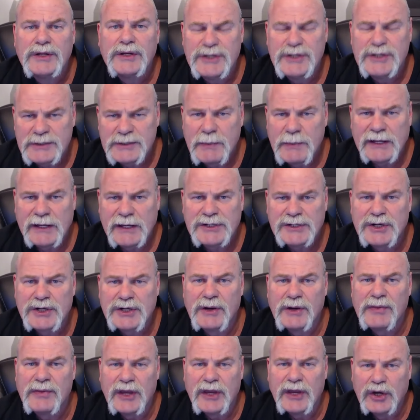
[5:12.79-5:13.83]
just make
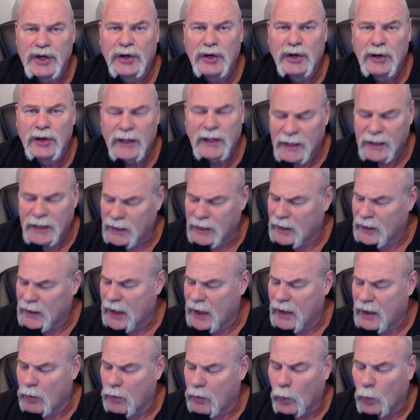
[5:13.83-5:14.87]
sure that you're
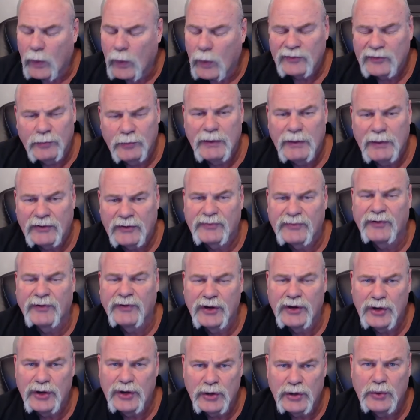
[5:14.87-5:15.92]
looking at what's best for
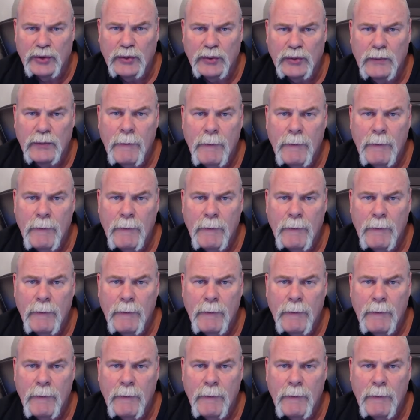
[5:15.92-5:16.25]
you